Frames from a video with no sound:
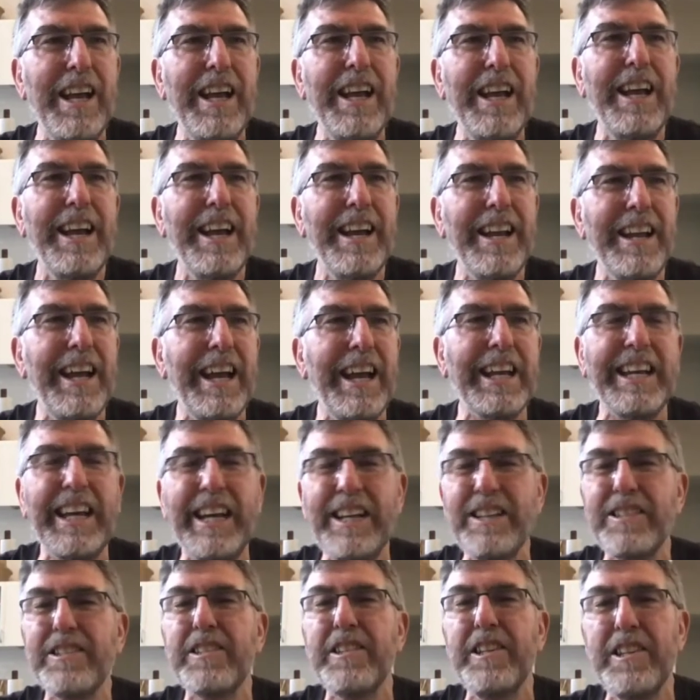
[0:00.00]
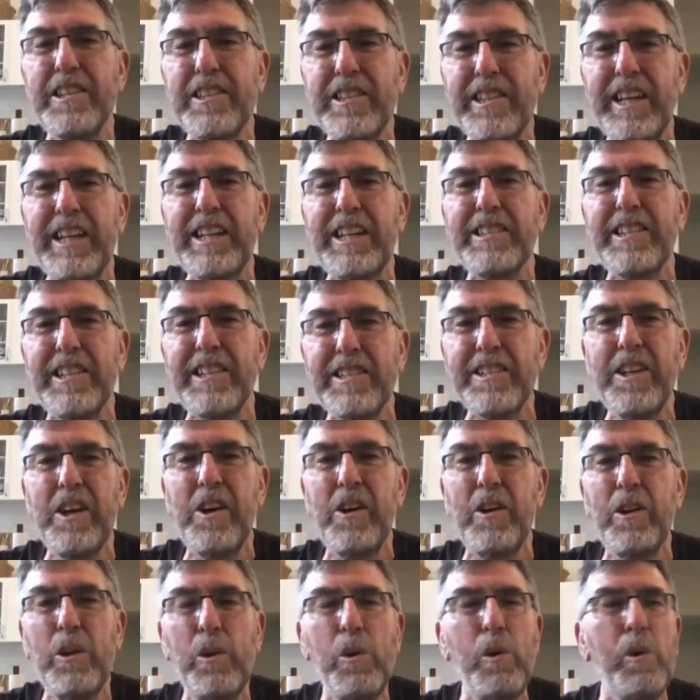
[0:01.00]
and against these things there's
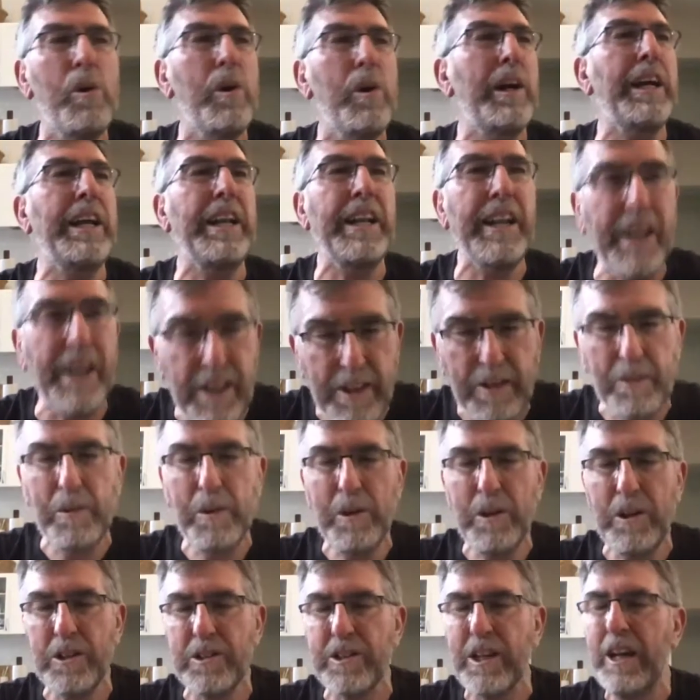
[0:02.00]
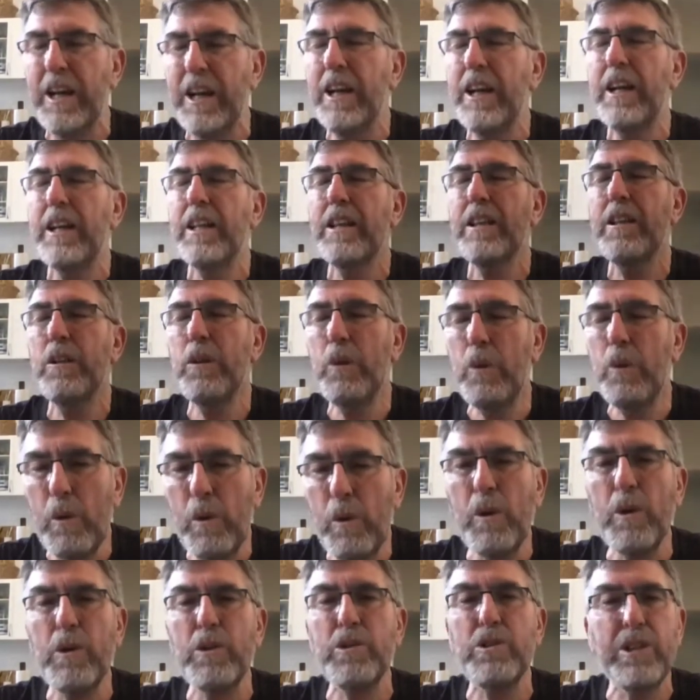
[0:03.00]
no law. In other words,
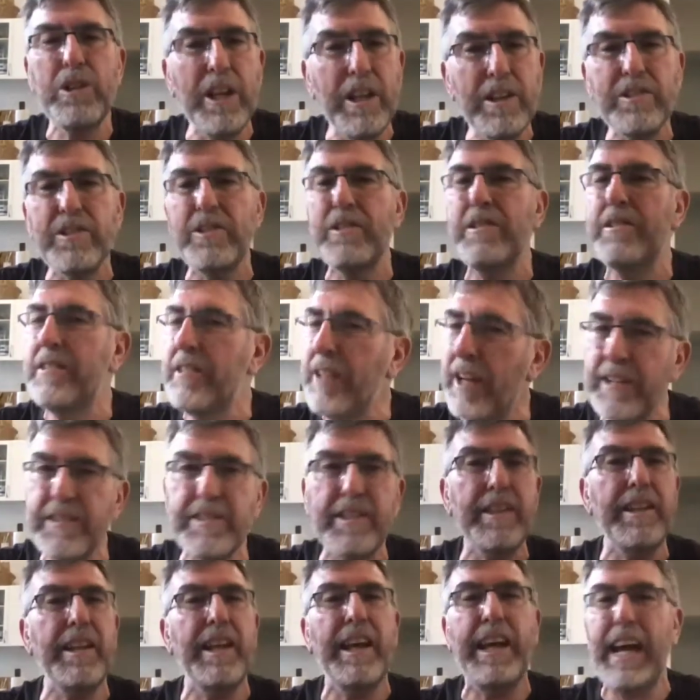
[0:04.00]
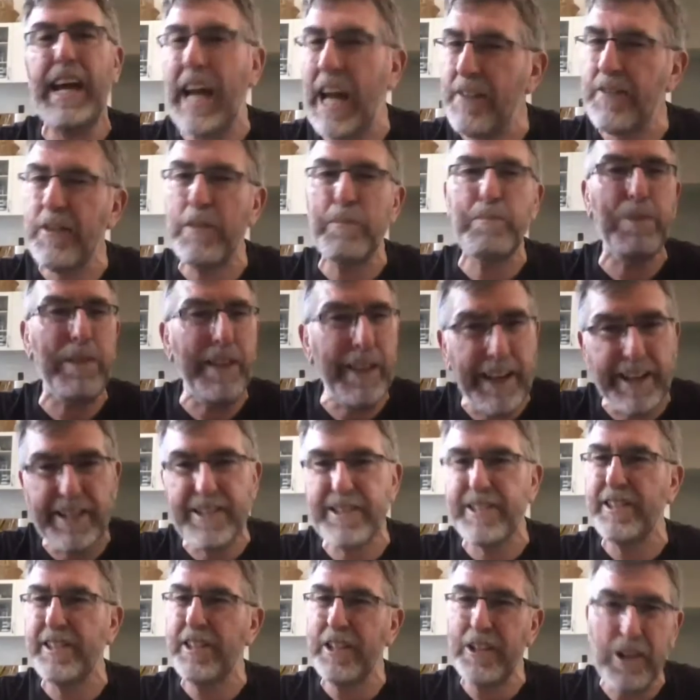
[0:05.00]
law just doesn't have a
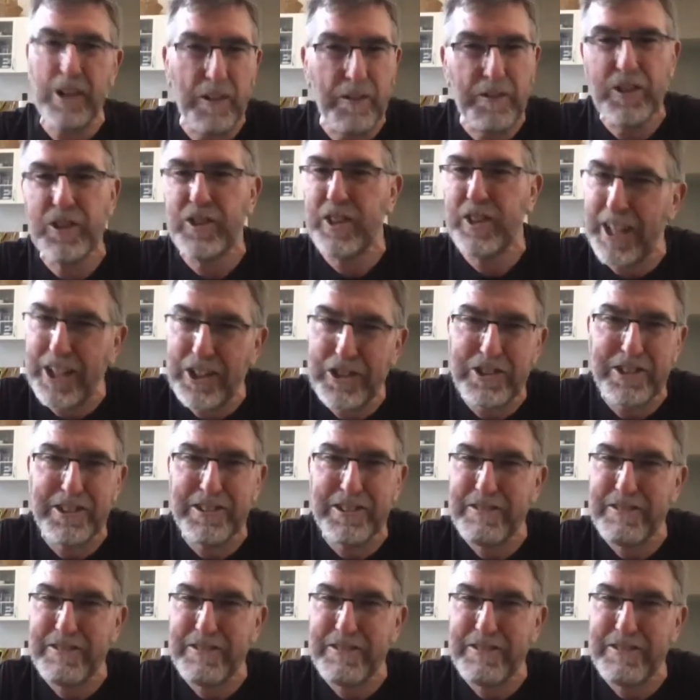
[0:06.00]
place in the conversation.